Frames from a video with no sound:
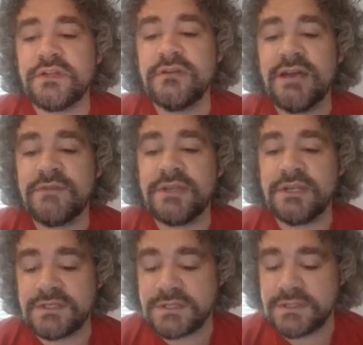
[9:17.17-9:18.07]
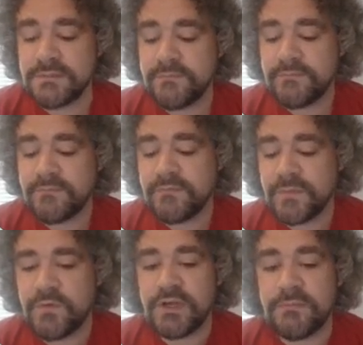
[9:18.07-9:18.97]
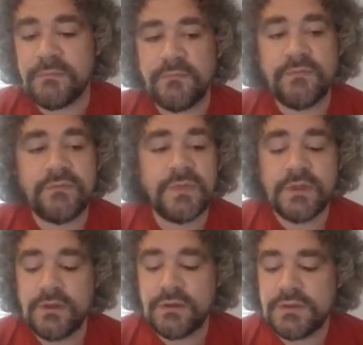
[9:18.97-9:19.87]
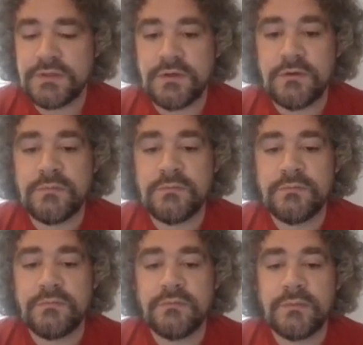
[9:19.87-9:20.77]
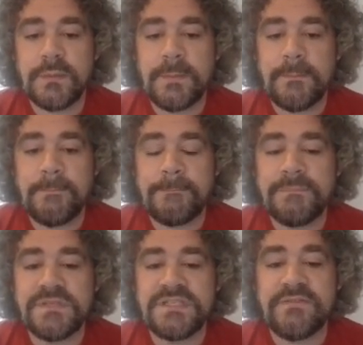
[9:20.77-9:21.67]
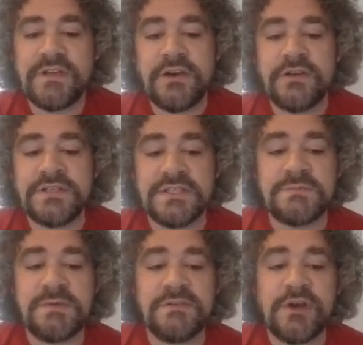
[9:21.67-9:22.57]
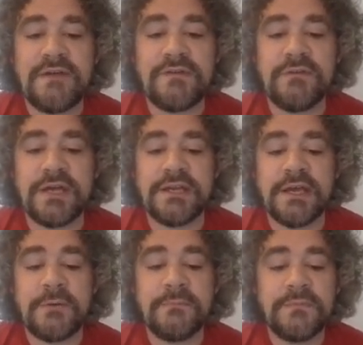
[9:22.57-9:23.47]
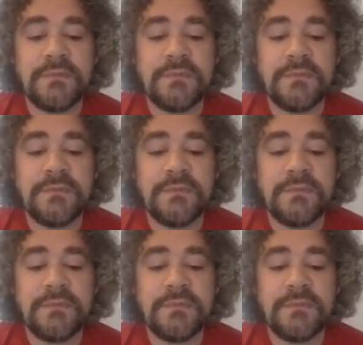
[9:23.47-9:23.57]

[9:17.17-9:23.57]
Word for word: the gravity is, right? So 700 is the speed of gravity right now.